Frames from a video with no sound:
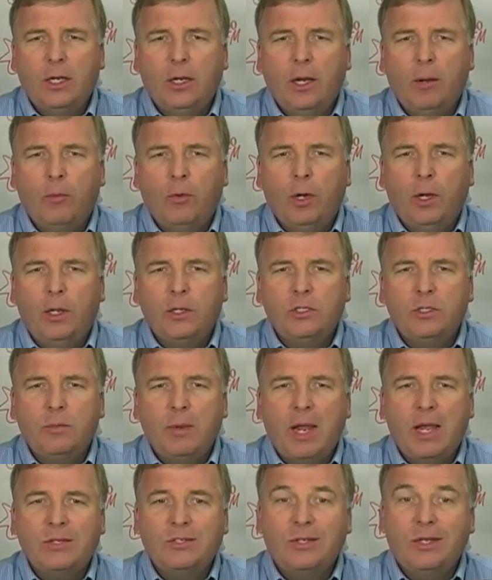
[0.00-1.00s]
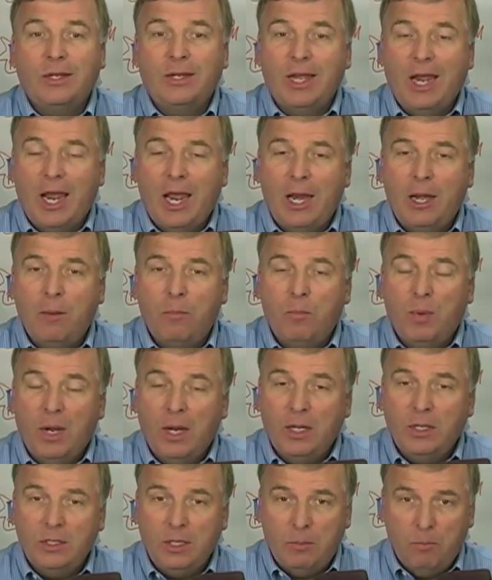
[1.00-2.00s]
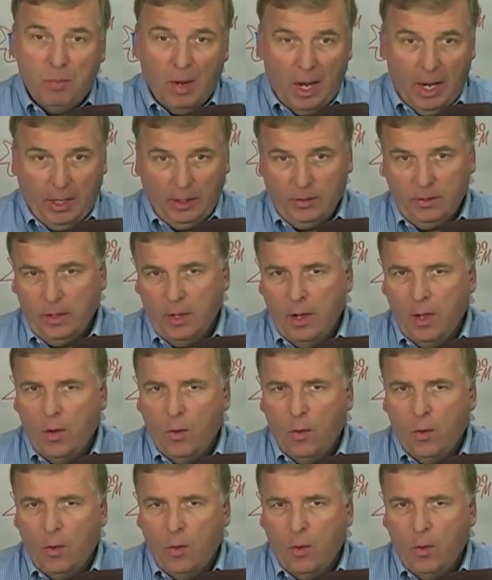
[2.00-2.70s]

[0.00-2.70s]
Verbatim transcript: liberalism has again been debunked.